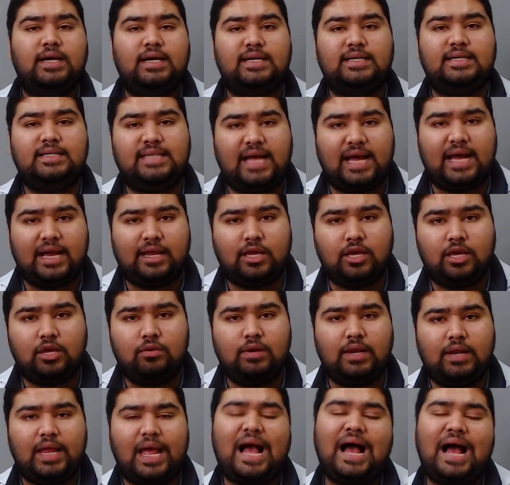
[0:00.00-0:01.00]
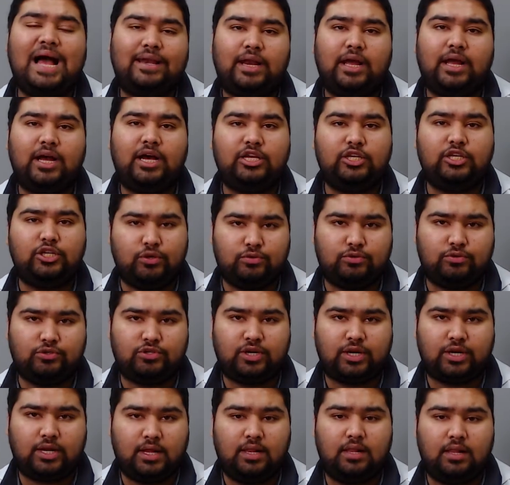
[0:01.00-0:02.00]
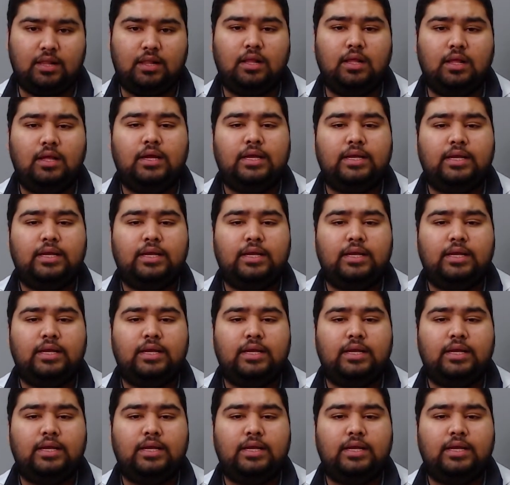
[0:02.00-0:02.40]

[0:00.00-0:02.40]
a saccule and a utricle.